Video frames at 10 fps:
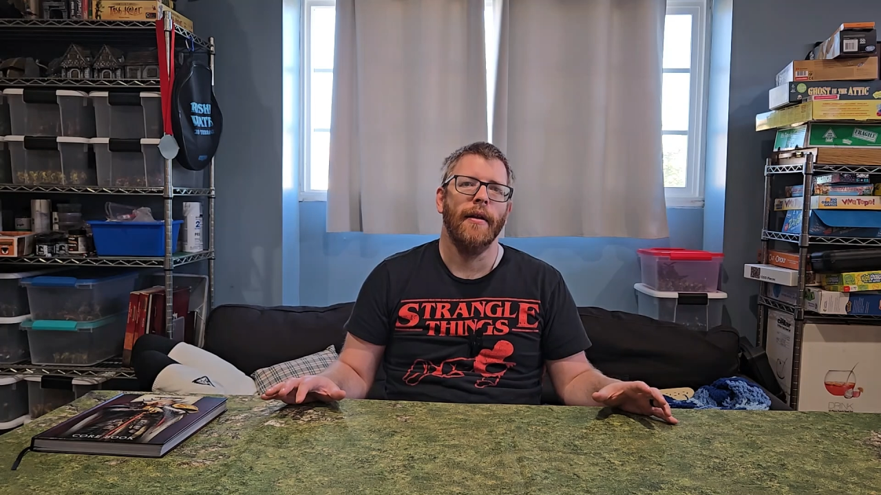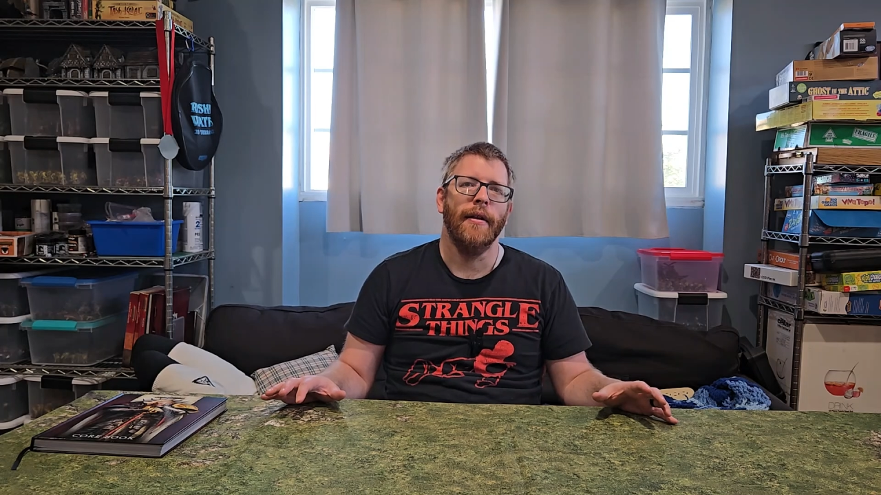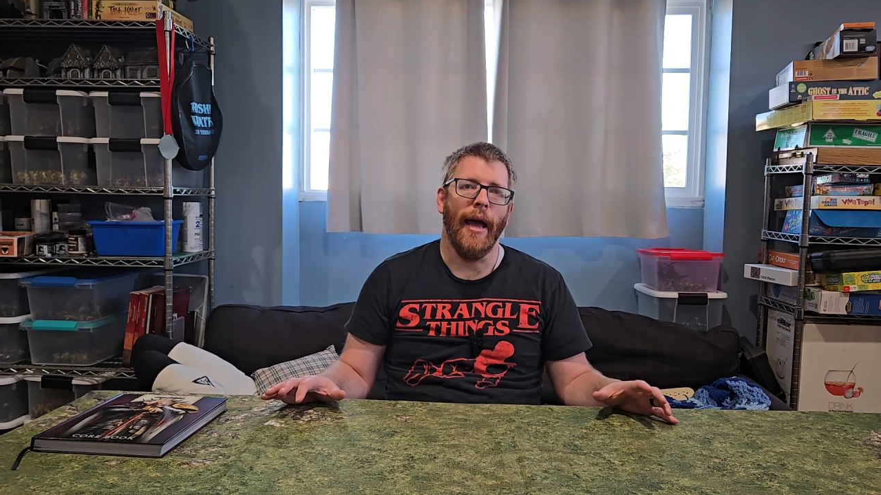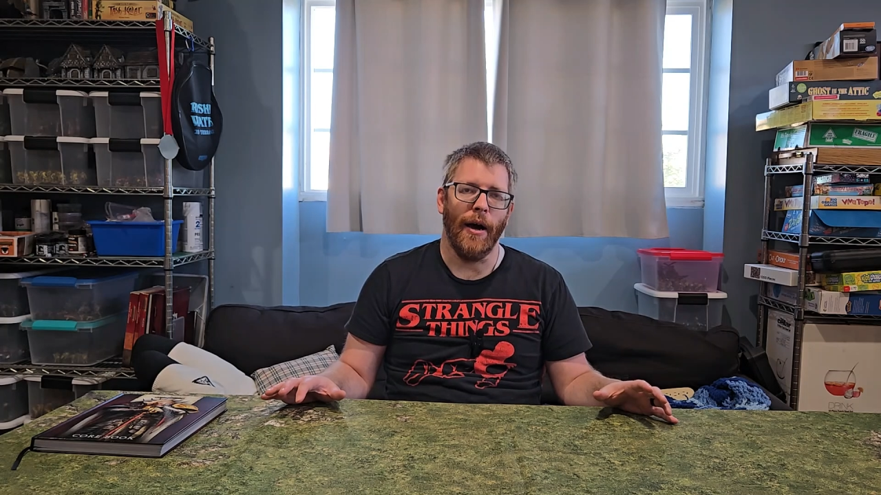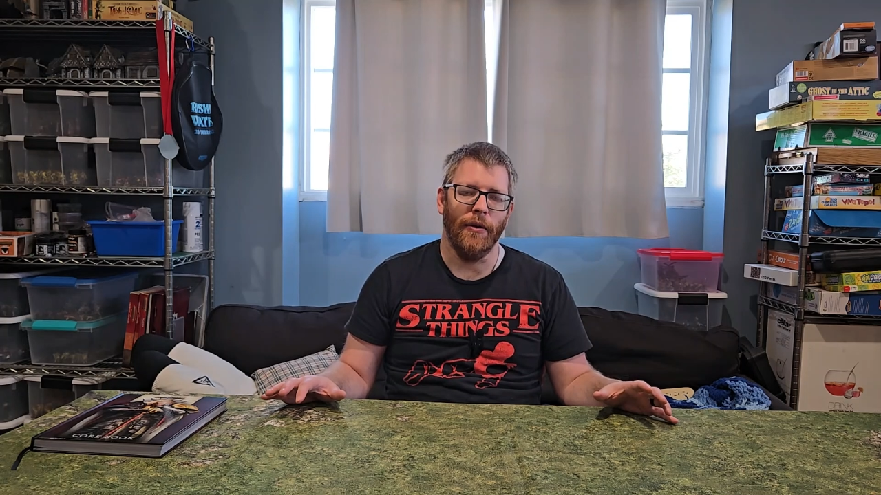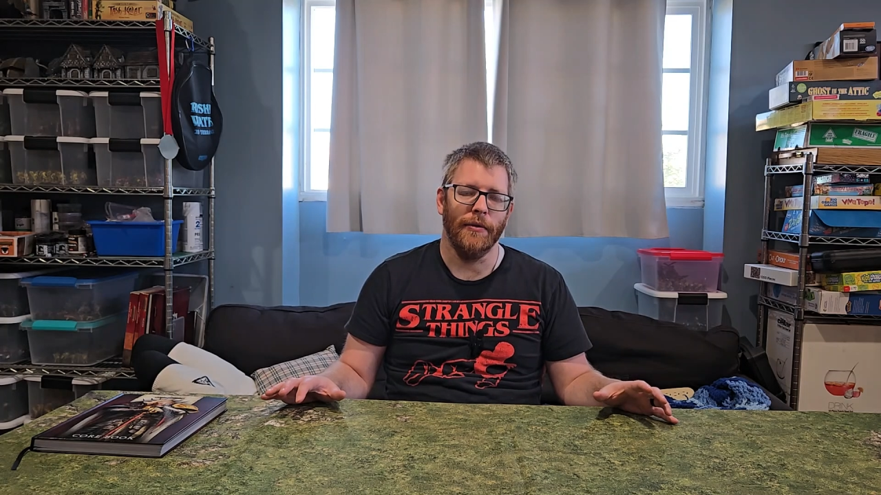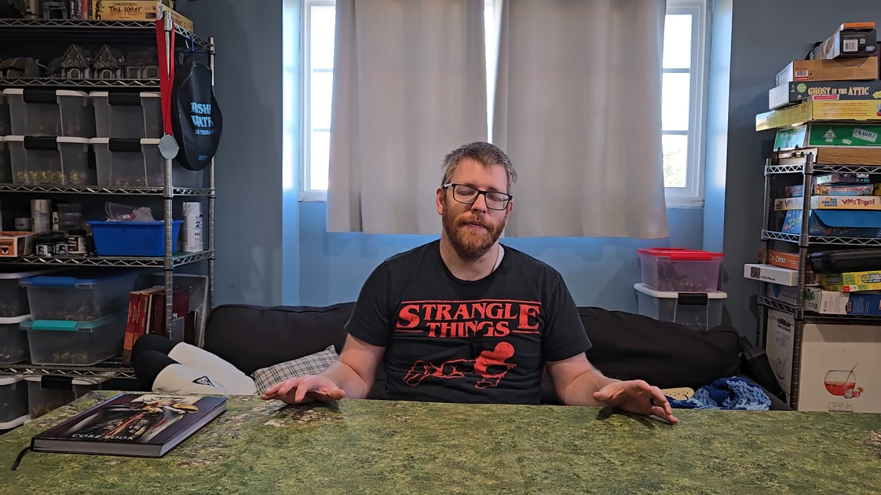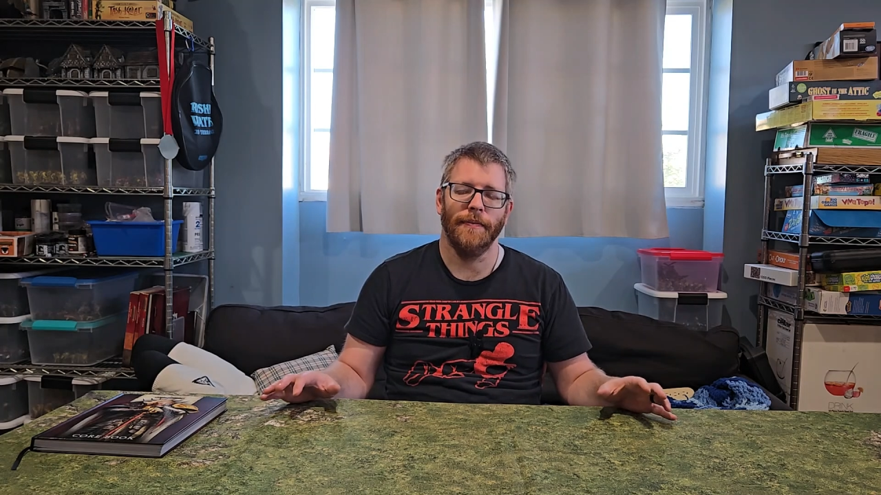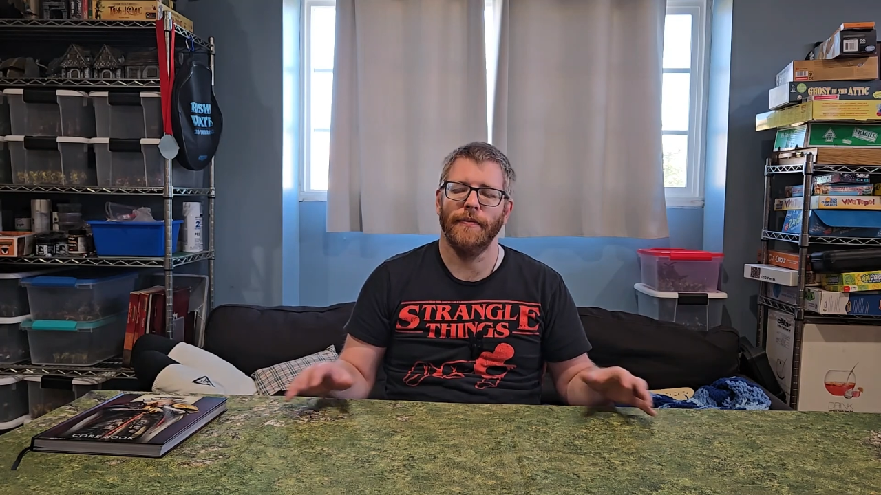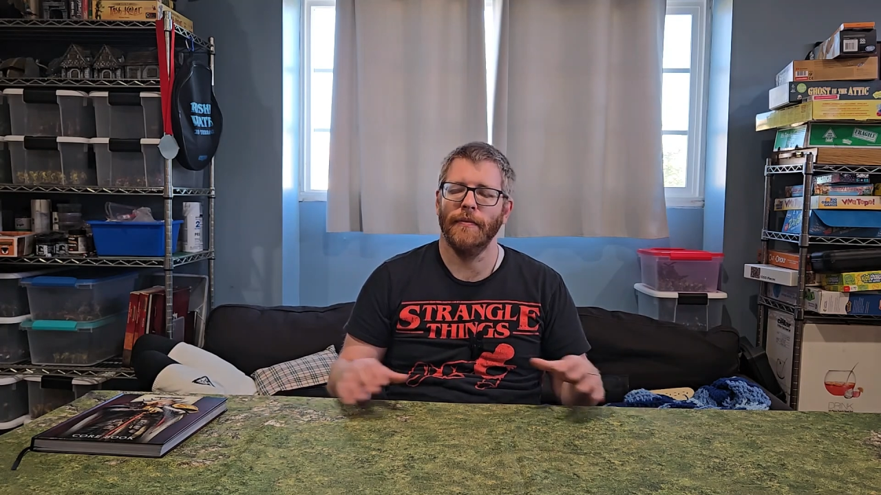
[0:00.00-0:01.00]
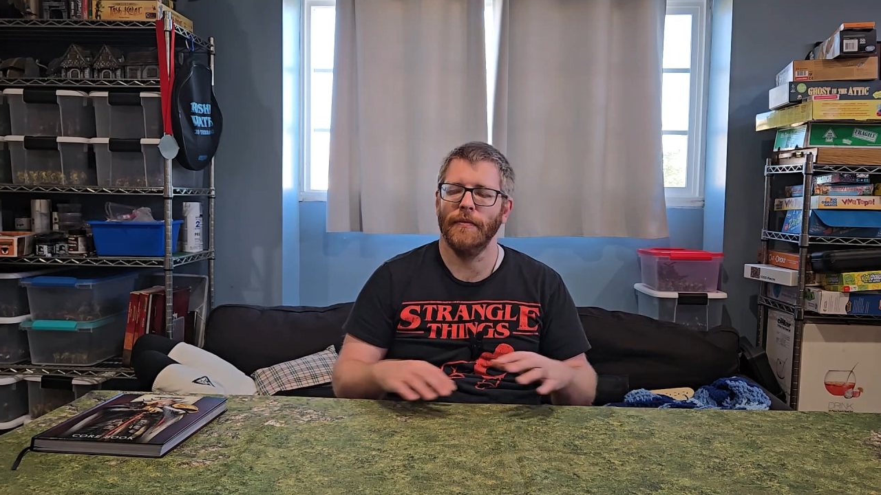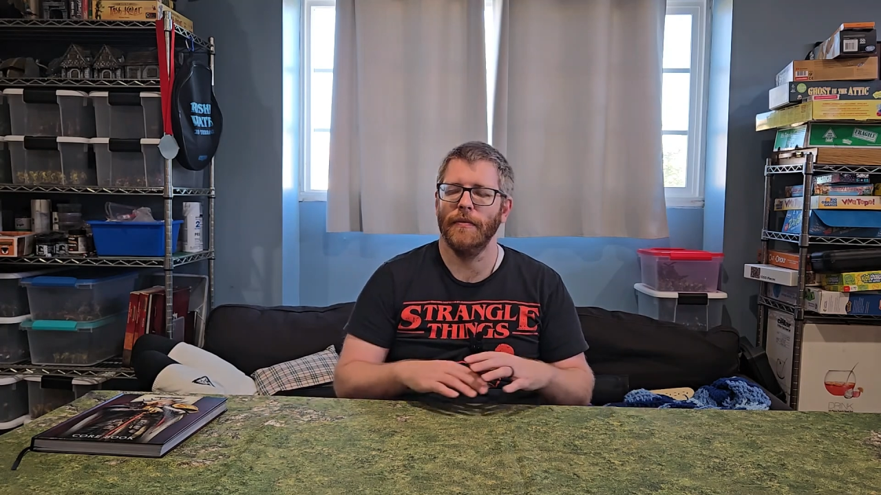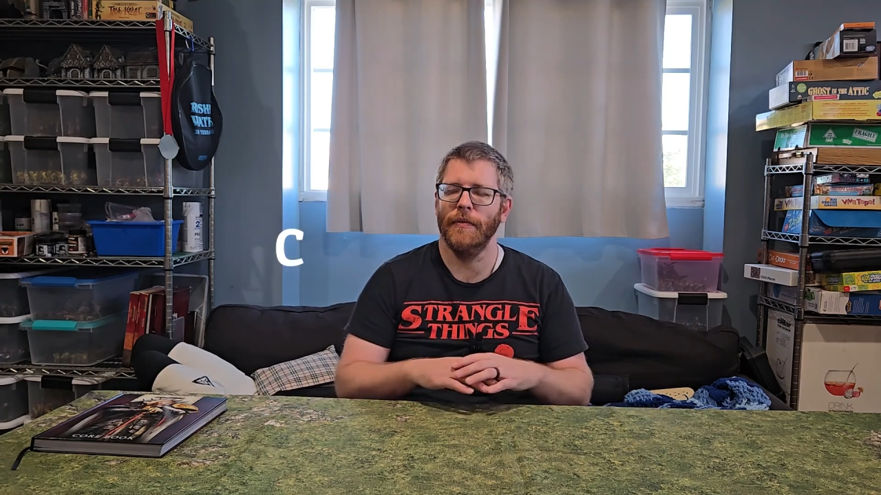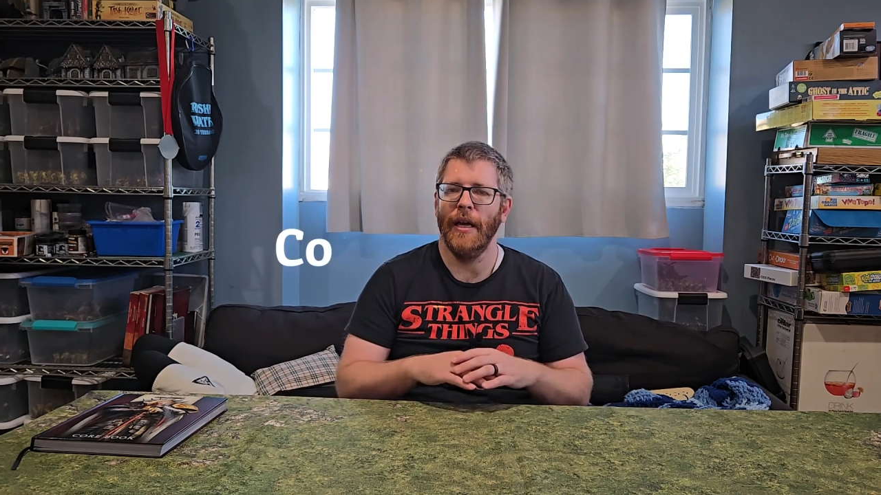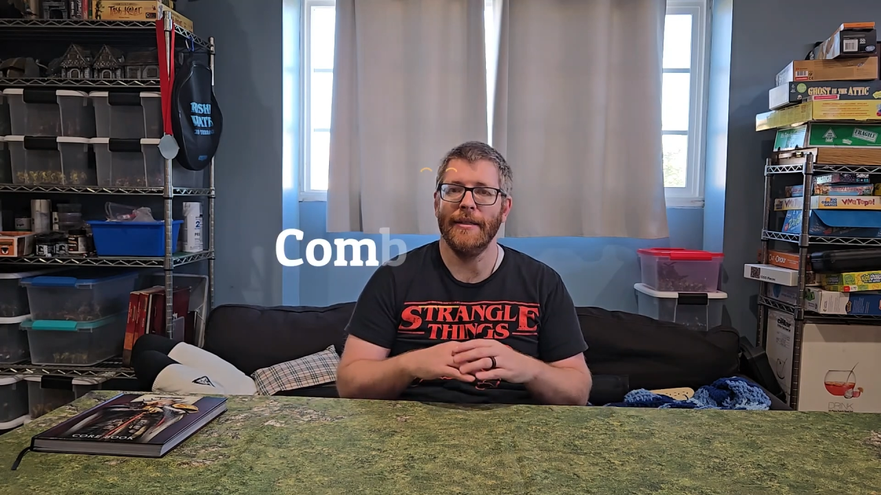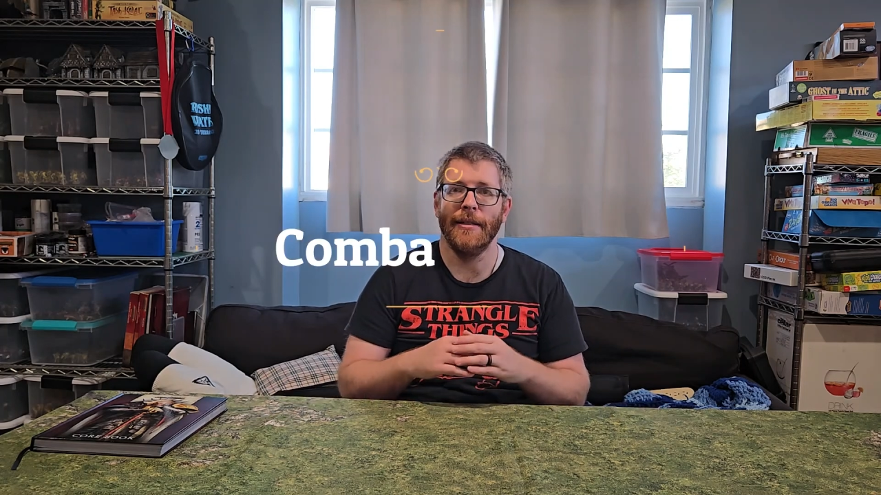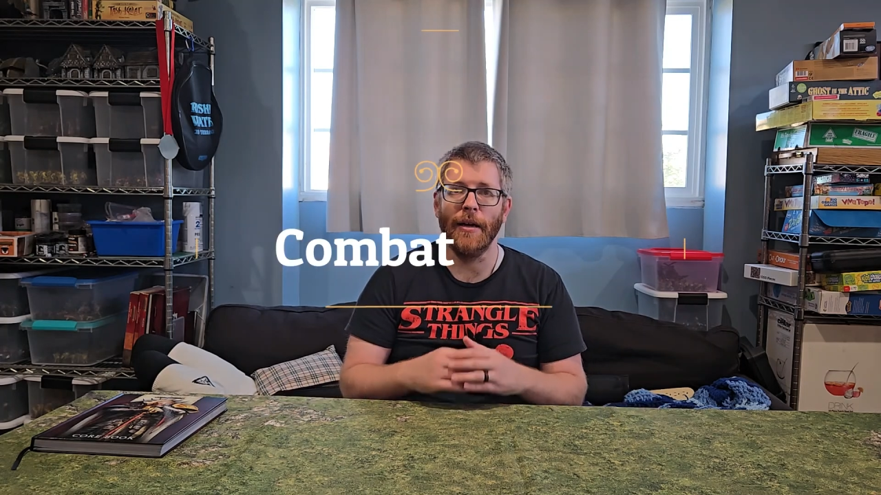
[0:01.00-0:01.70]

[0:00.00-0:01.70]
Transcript: Now, it's